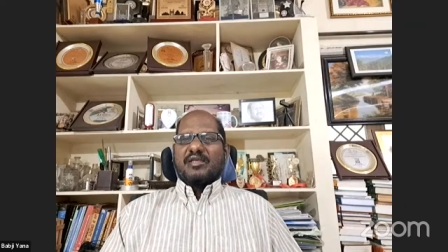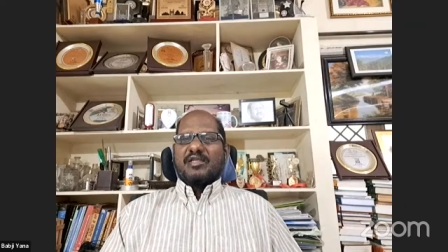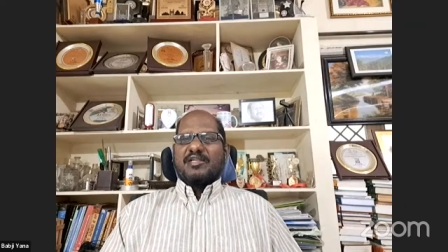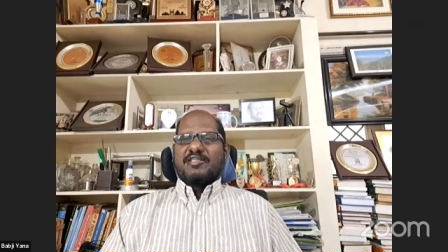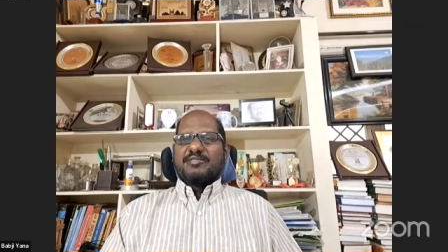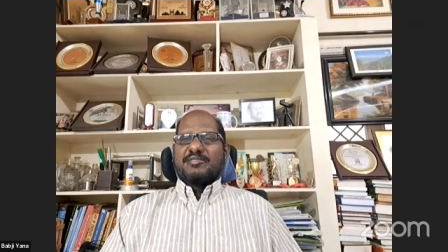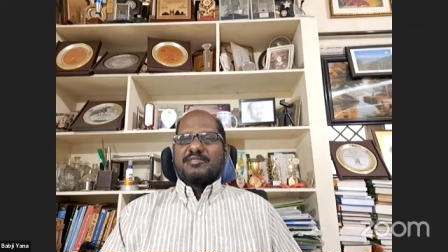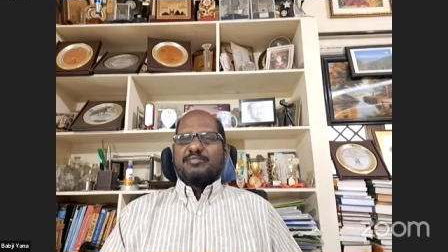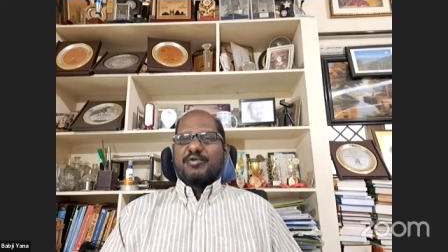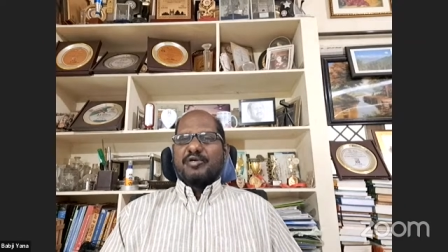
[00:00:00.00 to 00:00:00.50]

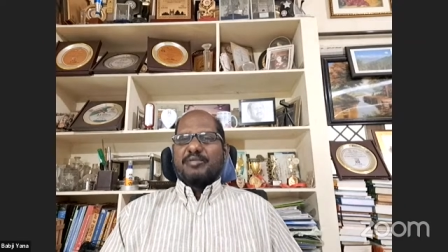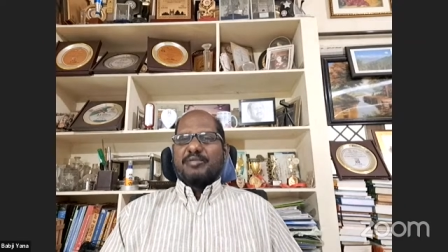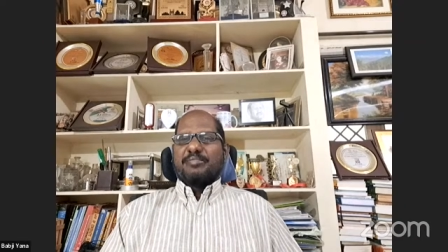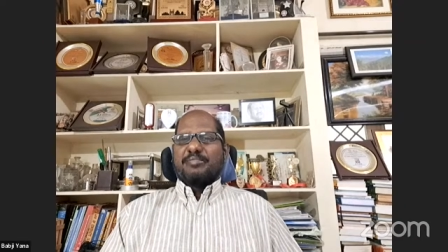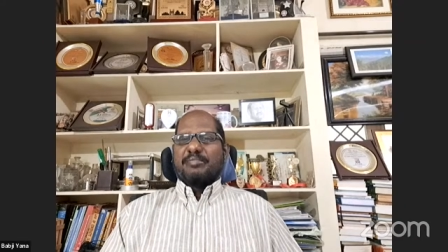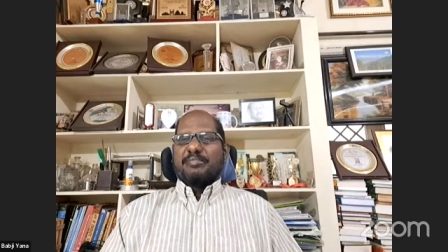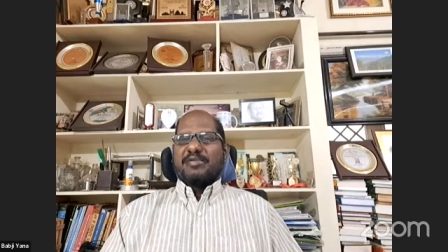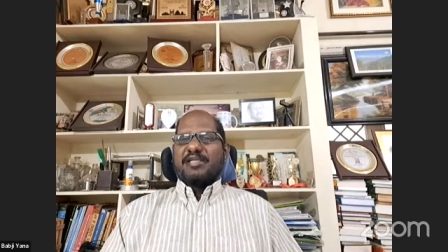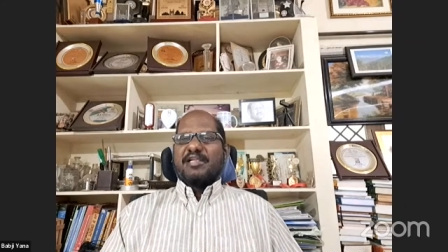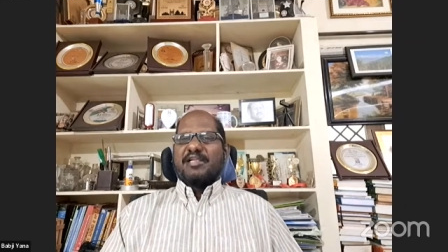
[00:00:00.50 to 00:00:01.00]
in his book
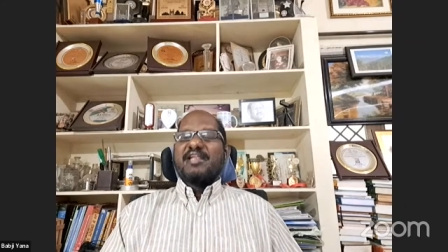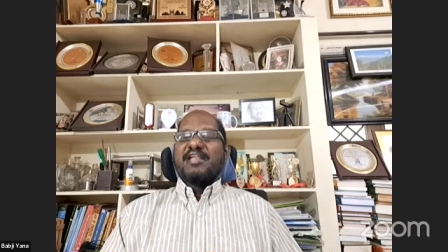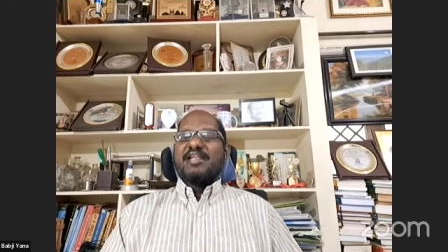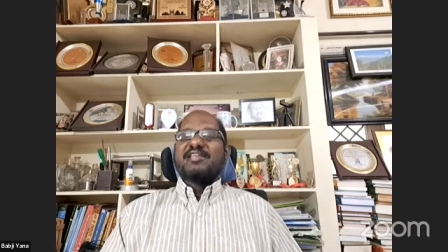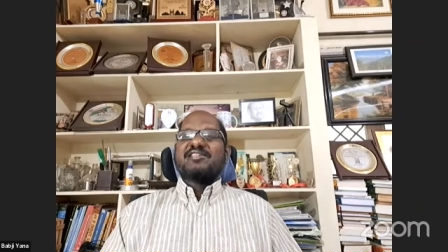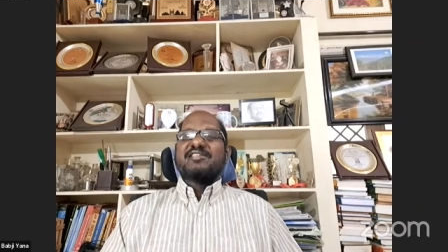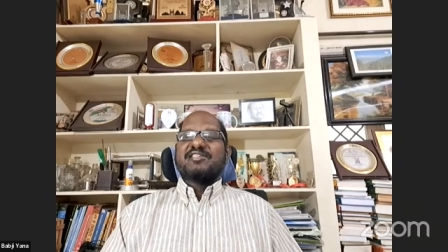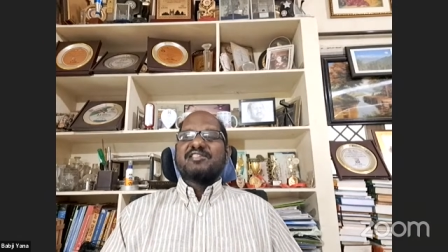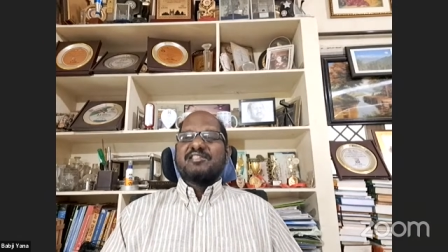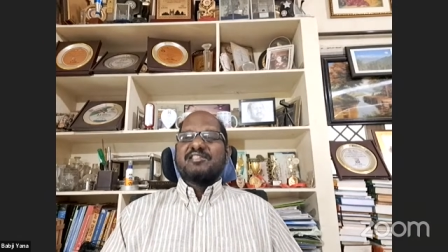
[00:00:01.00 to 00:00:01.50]
Public
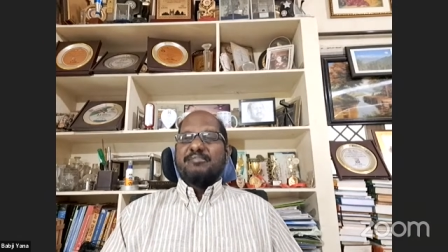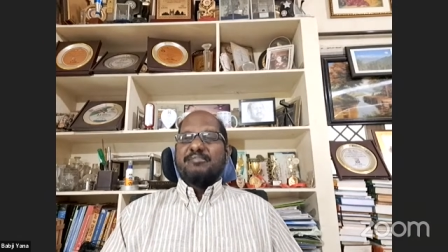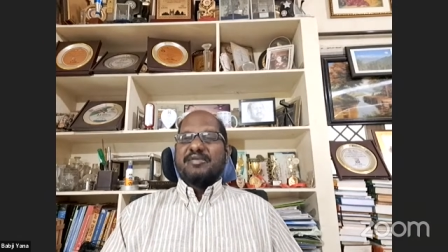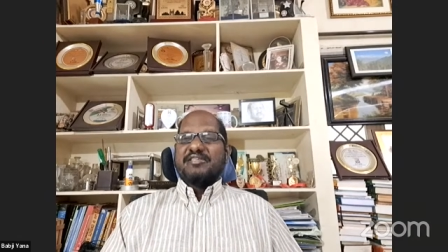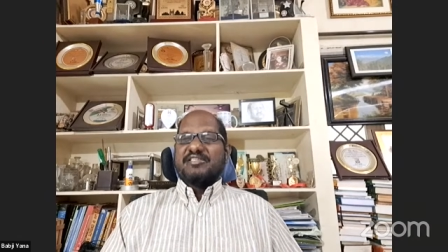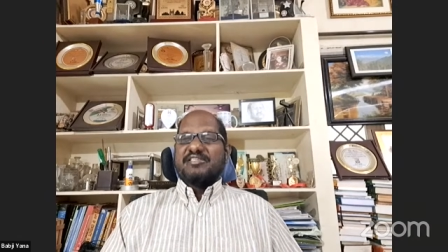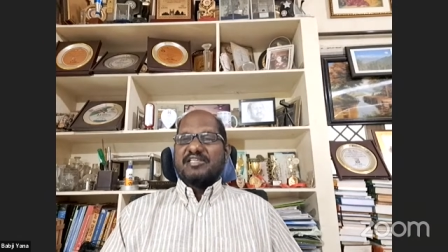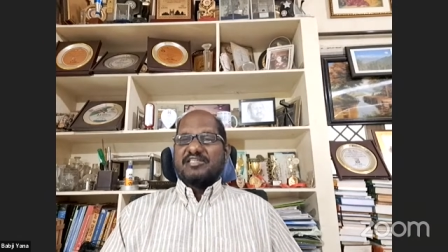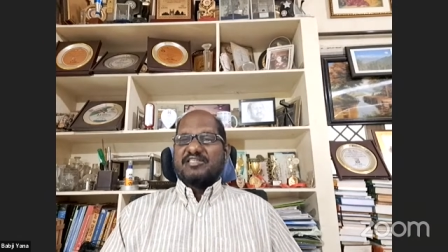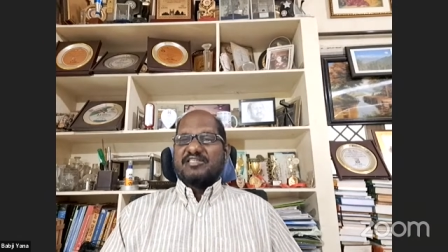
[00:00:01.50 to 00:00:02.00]
Relations, The
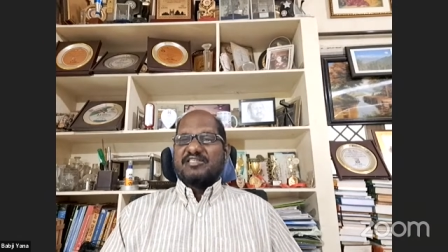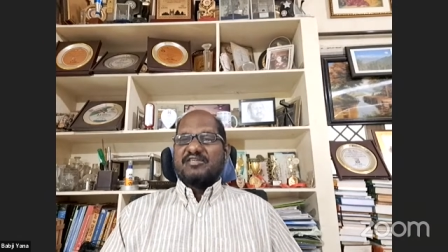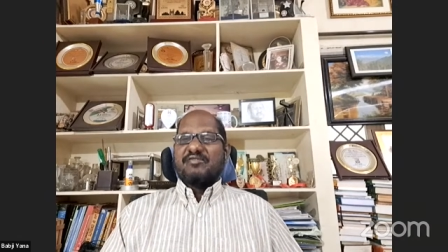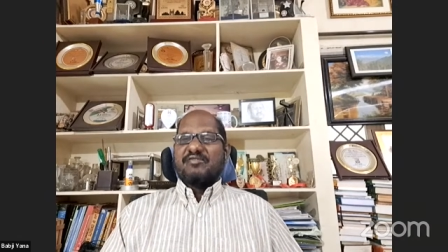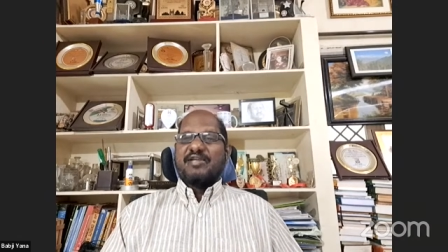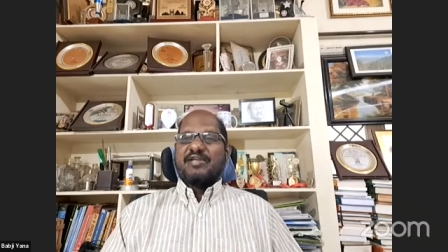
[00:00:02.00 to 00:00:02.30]
Basics,